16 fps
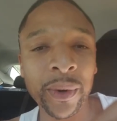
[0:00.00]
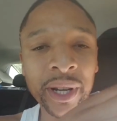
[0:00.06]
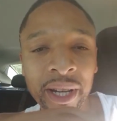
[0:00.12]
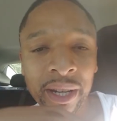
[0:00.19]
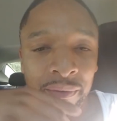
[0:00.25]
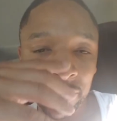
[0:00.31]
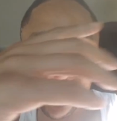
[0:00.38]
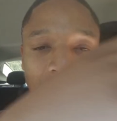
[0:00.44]
We
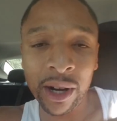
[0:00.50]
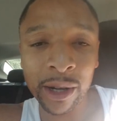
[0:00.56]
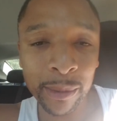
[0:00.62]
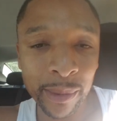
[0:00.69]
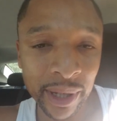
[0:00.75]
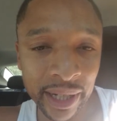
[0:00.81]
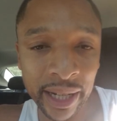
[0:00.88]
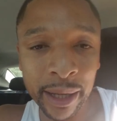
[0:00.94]
ain't even talk
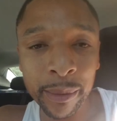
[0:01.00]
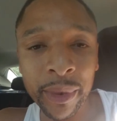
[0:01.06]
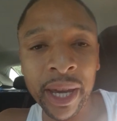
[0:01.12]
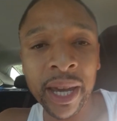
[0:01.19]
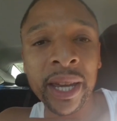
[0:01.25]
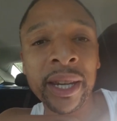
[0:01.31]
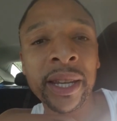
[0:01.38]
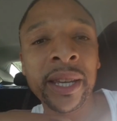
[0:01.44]
about them
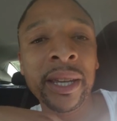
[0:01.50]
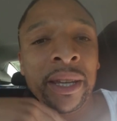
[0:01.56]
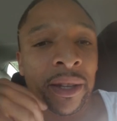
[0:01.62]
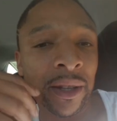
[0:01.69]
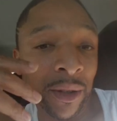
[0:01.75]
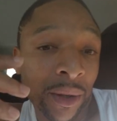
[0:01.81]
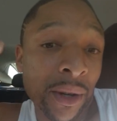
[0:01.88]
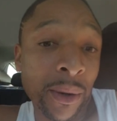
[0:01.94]
yet.
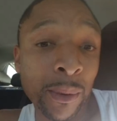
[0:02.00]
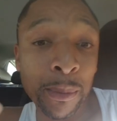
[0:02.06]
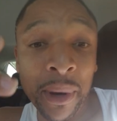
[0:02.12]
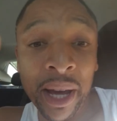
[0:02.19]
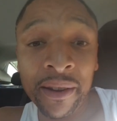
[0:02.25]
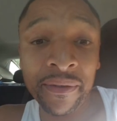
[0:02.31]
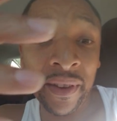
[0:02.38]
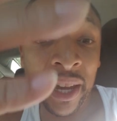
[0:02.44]
You know,
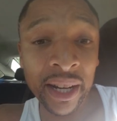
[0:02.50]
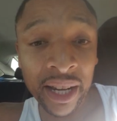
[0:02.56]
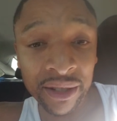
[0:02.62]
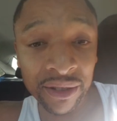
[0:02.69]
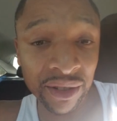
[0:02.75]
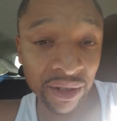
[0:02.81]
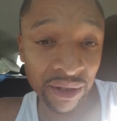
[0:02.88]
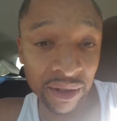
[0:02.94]
matter of fact,
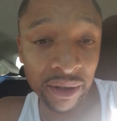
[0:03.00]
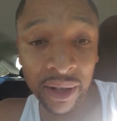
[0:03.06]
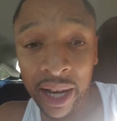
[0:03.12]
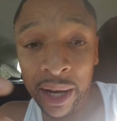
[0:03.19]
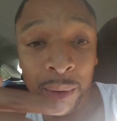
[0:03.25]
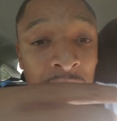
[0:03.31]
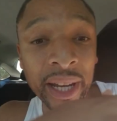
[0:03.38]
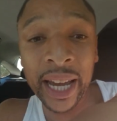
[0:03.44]
that's just,
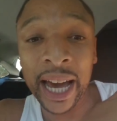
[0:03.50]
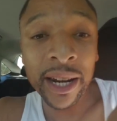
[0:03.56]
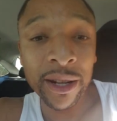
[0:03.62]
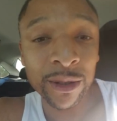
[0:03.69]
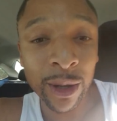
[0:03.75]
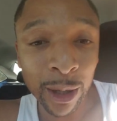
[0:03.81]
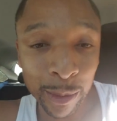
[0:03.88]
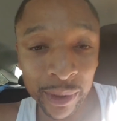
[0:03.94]
we ain't got to
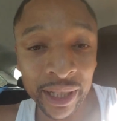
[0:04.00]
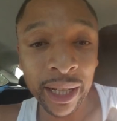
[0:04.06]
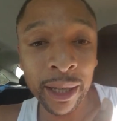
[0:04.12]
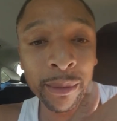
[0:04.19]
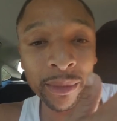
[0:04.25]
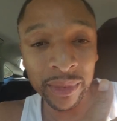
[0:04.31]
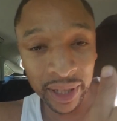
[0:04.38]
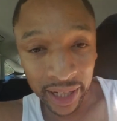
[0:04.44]
talk with
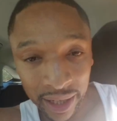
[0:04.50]
them.